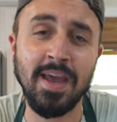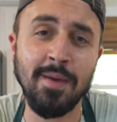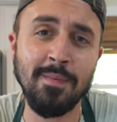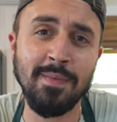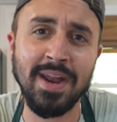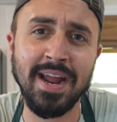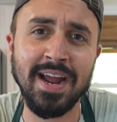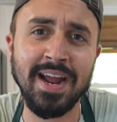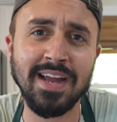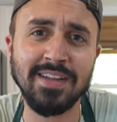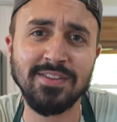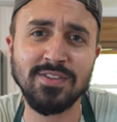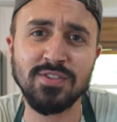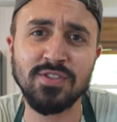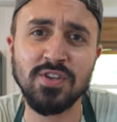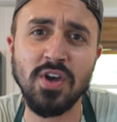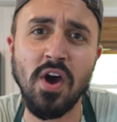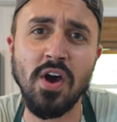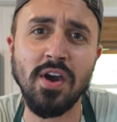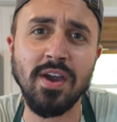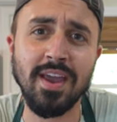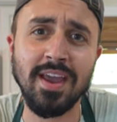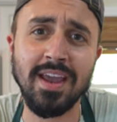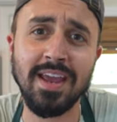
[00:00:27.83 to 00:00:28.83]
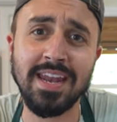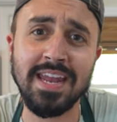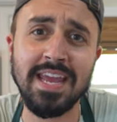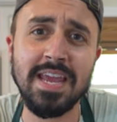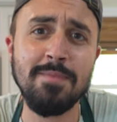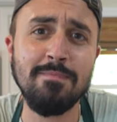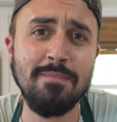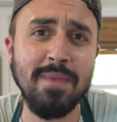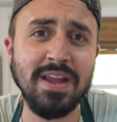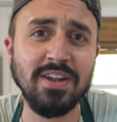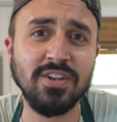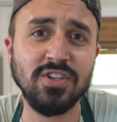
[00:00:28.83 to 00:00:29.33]
him and I got to talking and he
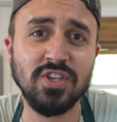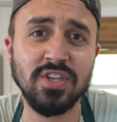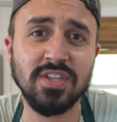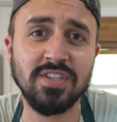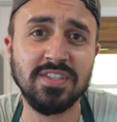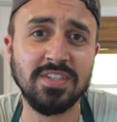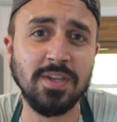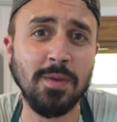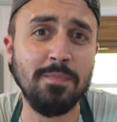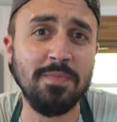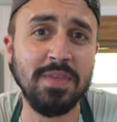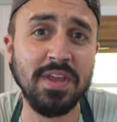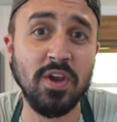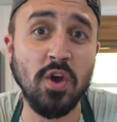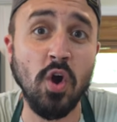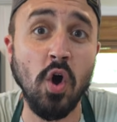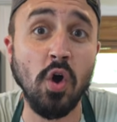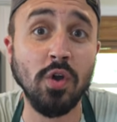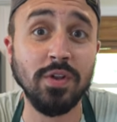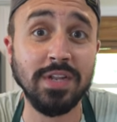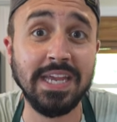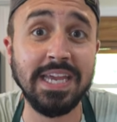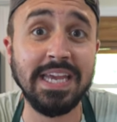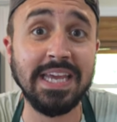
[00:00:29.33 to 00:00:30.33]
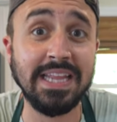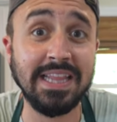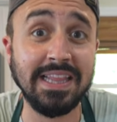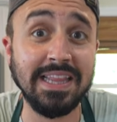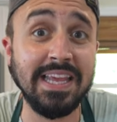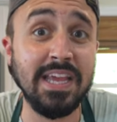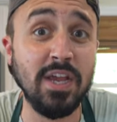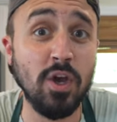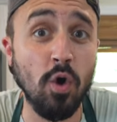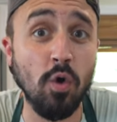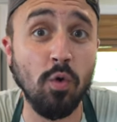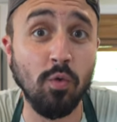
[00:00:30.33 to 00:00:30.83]
mentioned something called
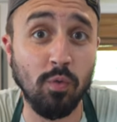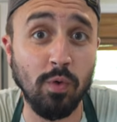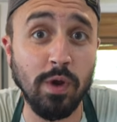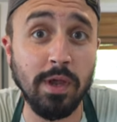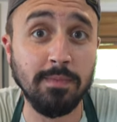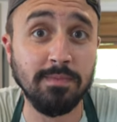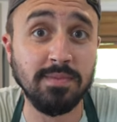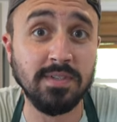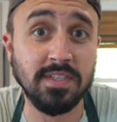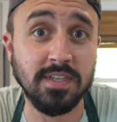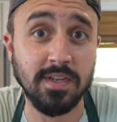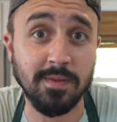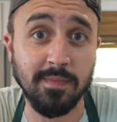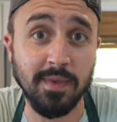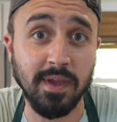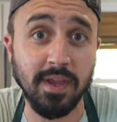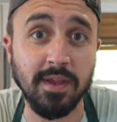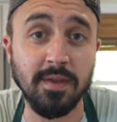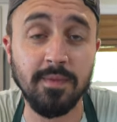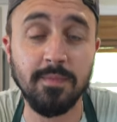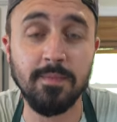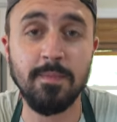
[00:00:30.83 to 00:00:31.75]
illegal ribs to me.